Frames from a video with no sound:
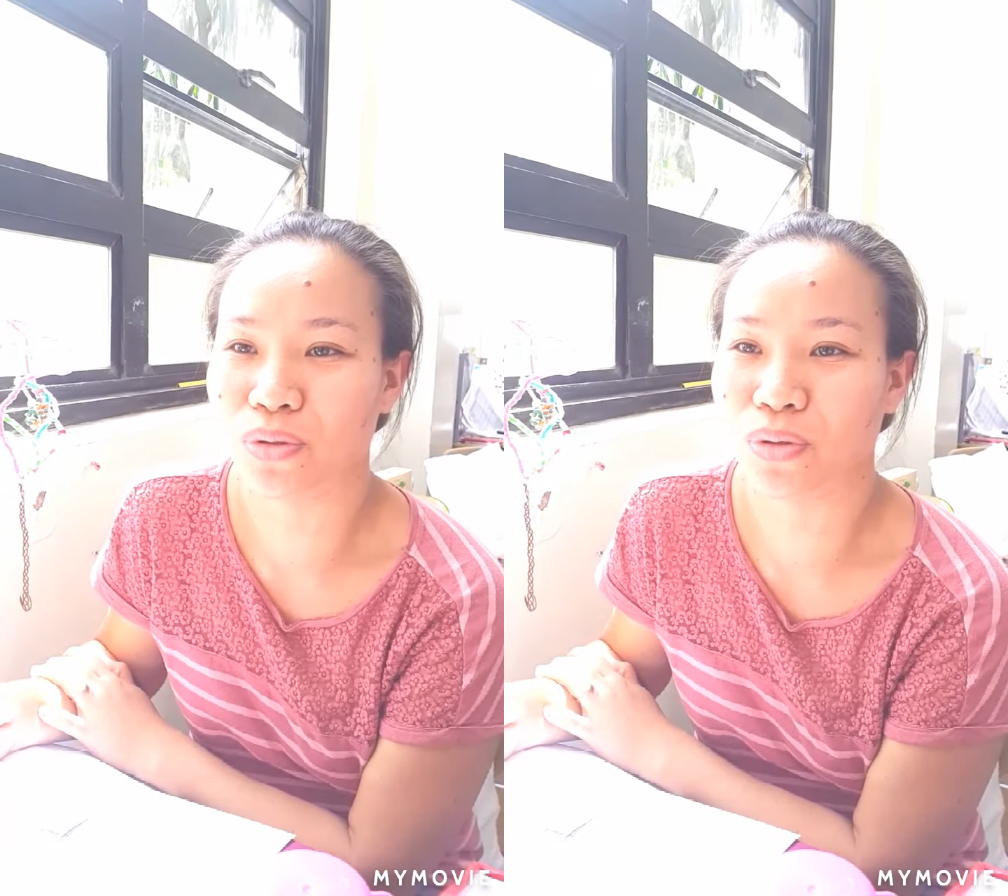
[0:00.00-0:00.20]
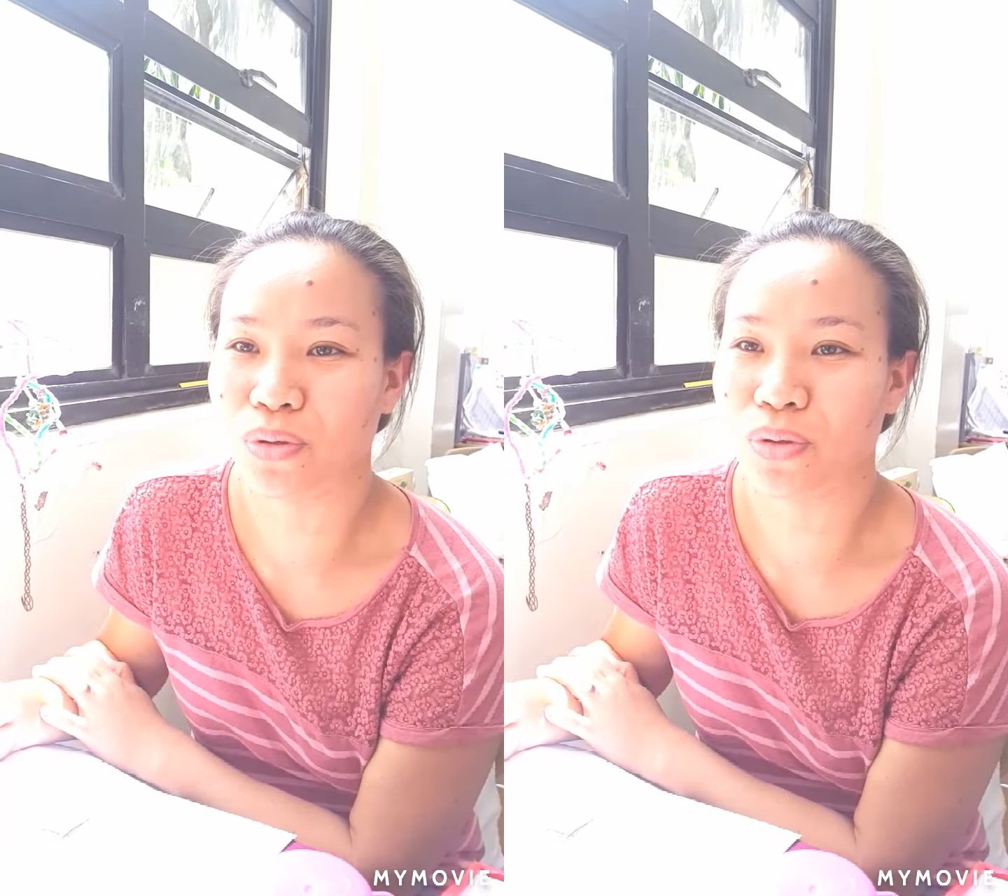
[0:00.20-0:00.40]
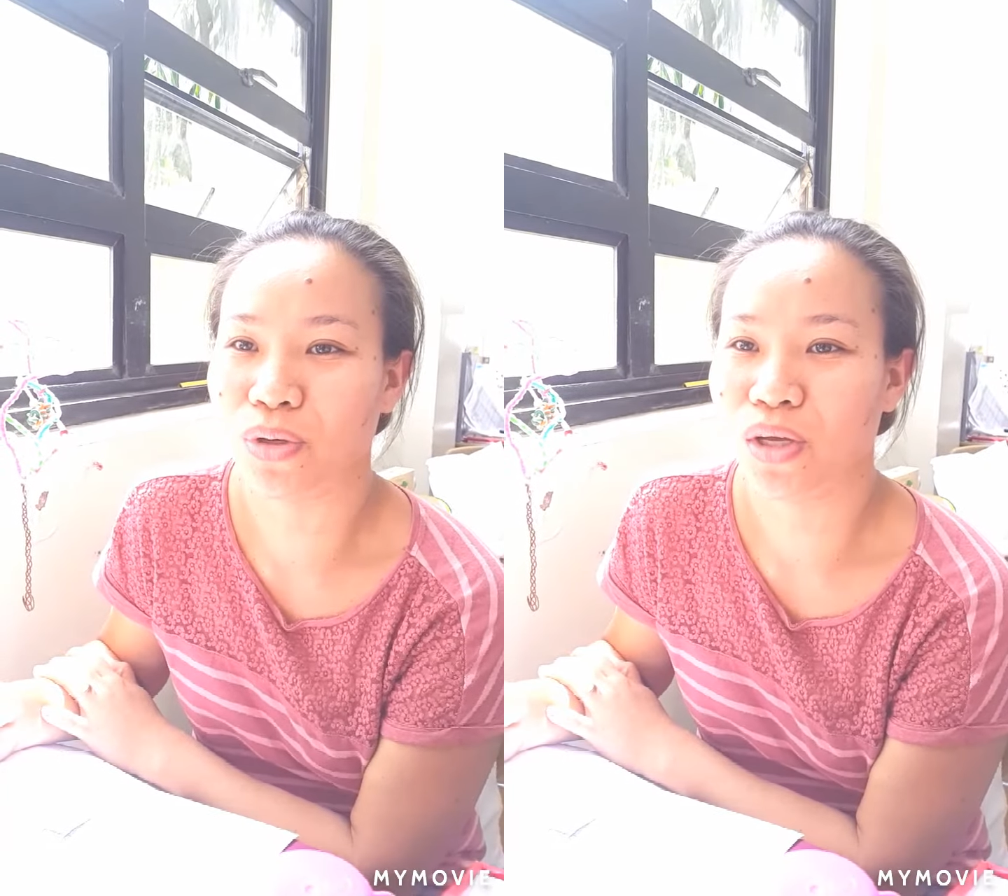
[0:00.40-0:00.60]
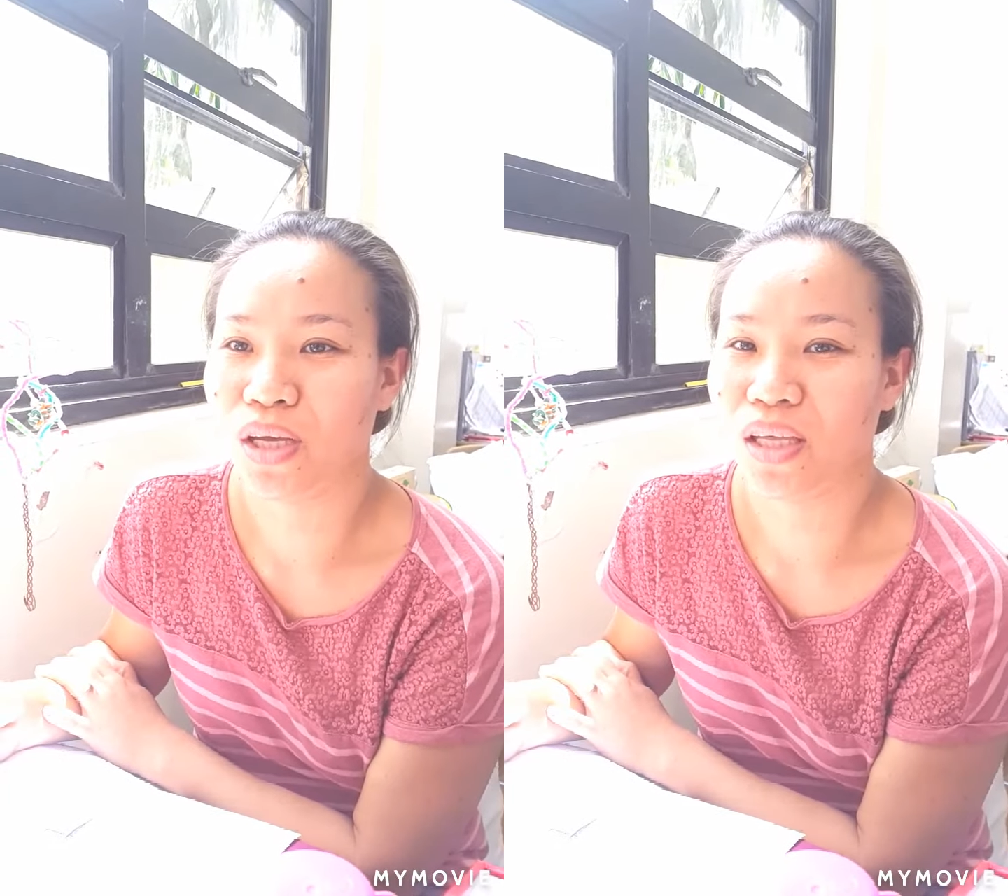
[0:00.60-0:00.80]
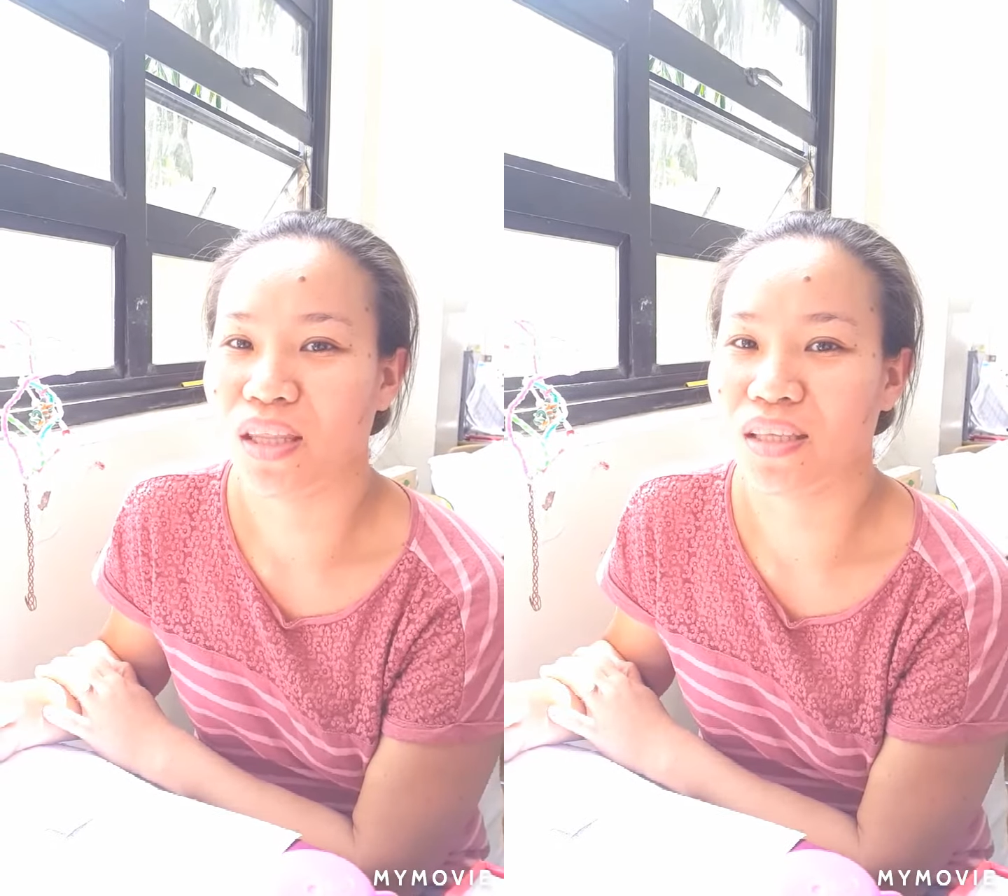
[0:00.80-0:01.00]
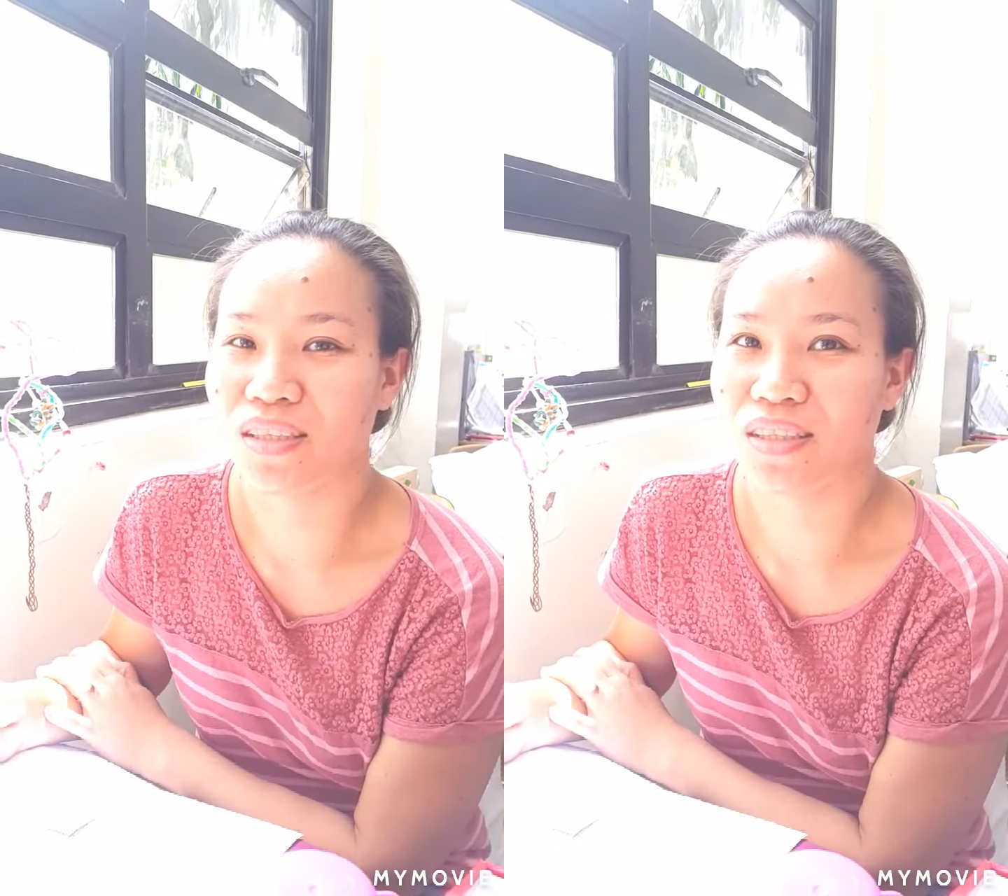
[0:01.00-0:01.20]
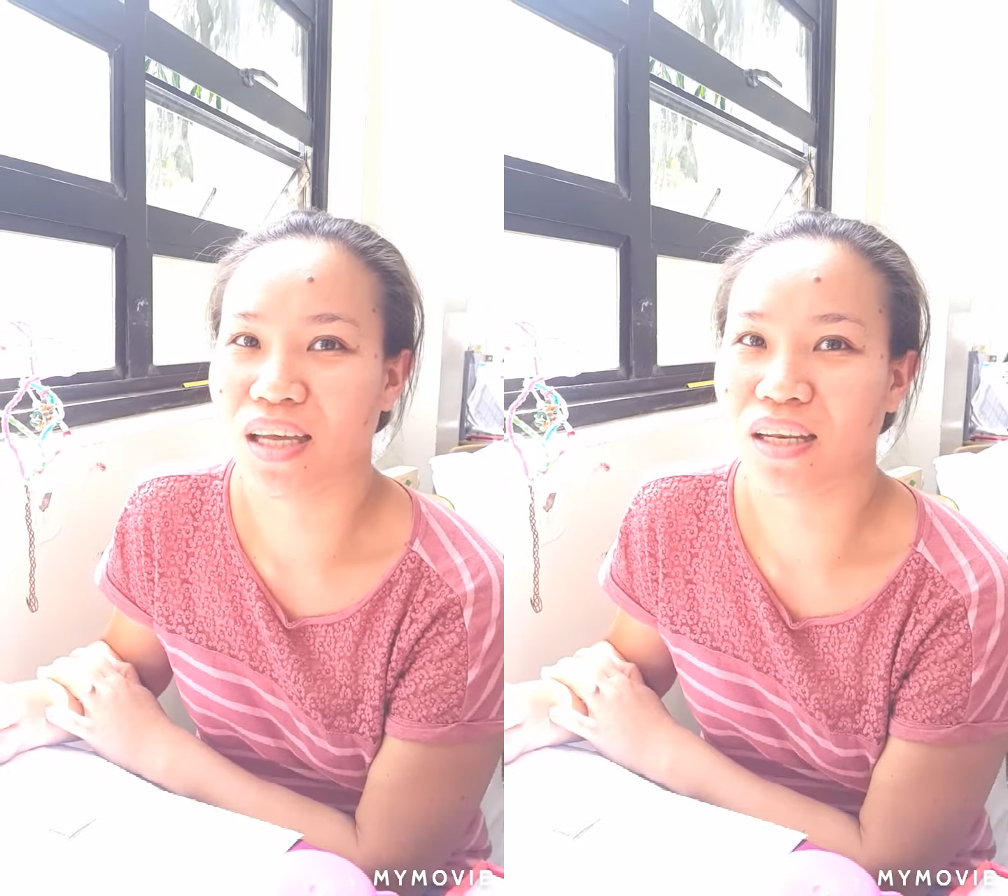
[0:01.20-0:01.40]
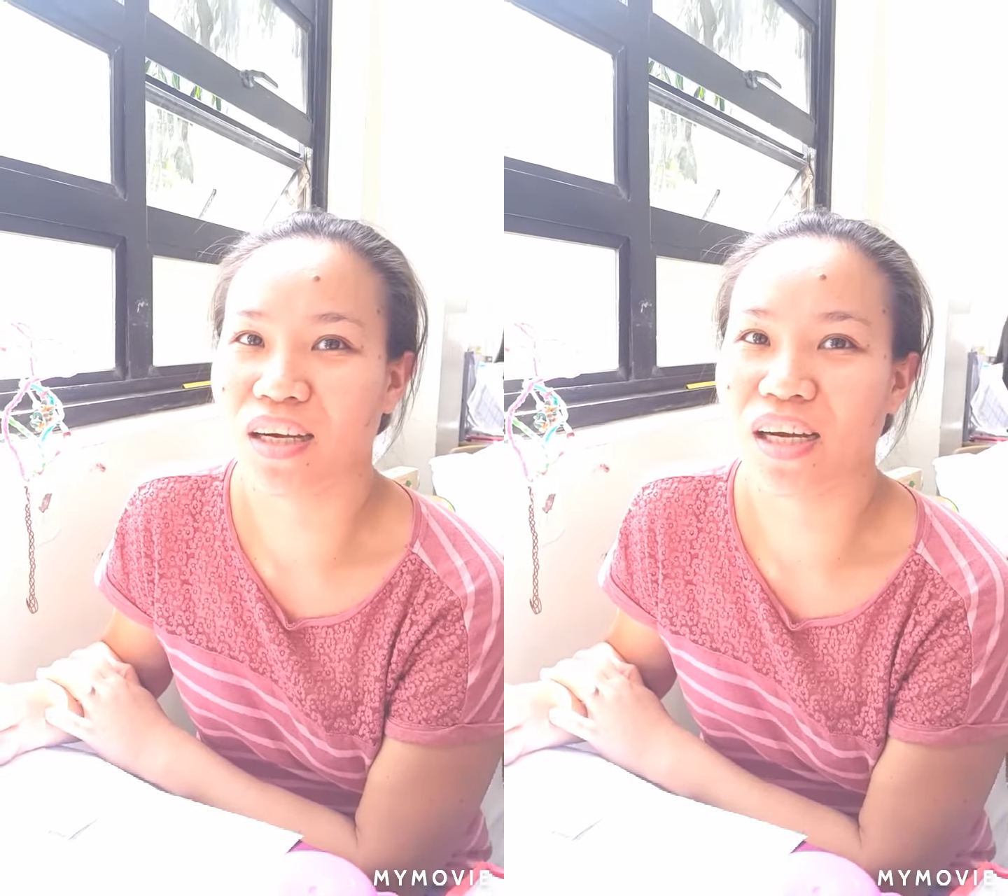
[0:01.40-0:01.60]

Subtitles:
So, that's an